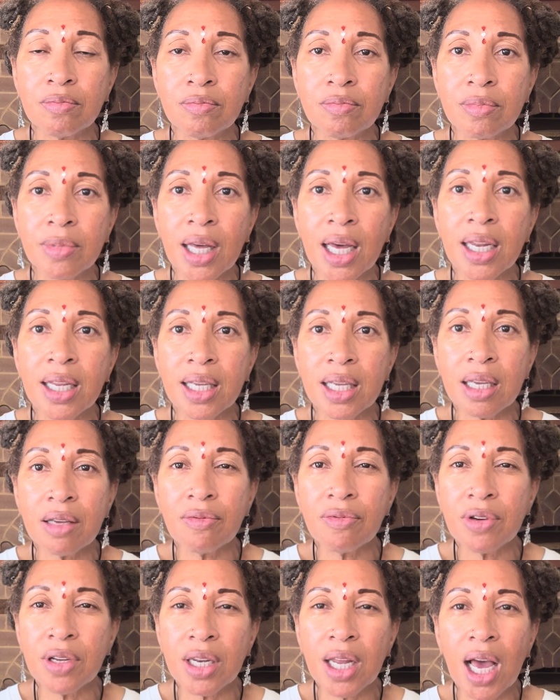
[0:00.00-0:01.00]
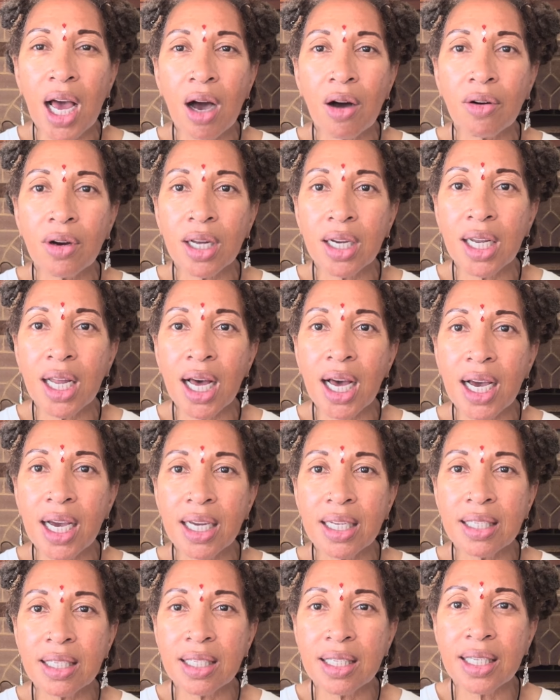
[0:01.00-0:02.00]
that even
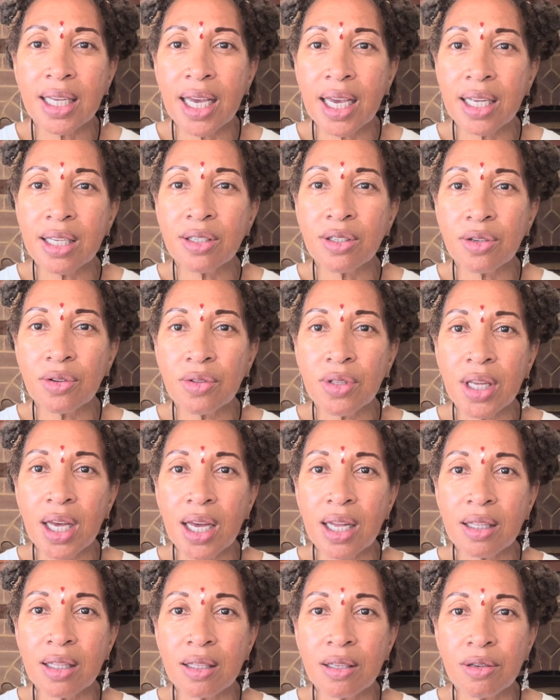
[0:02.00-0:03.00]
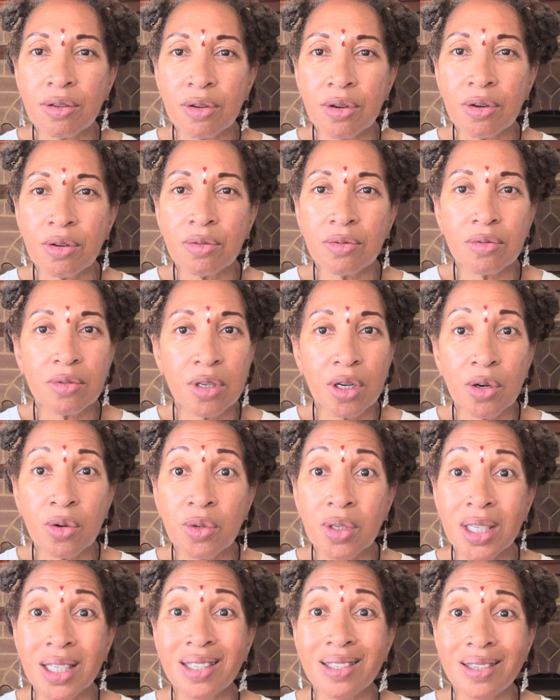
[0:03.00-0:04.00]
alkaline state so that, no
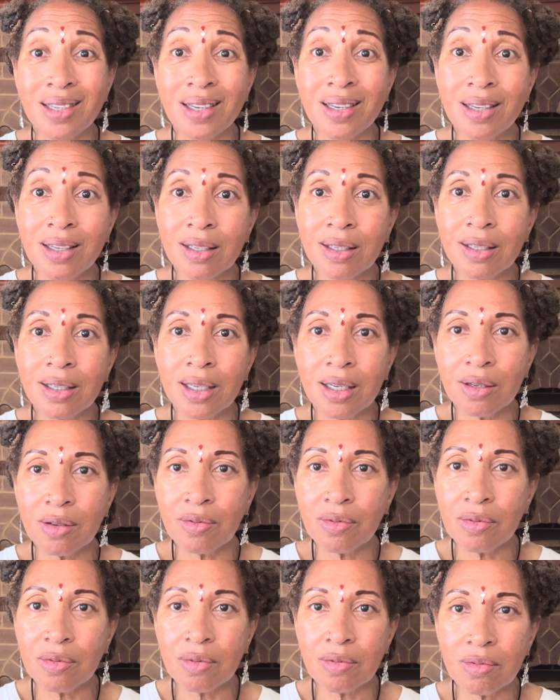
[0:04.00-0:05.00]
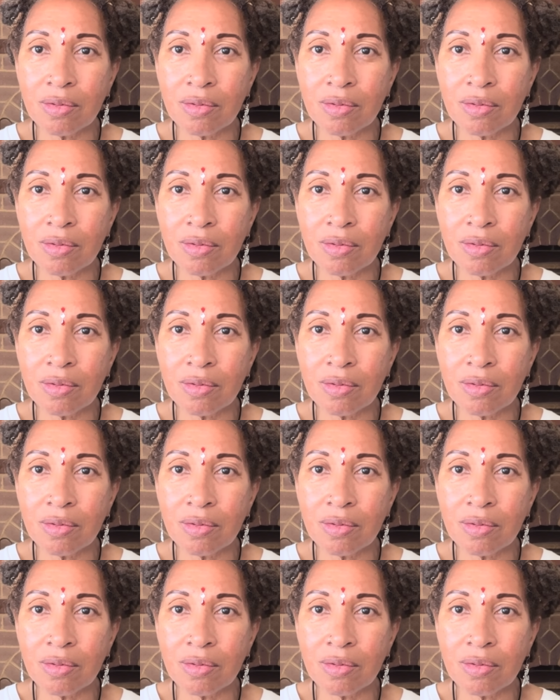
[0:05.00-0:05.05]
disease can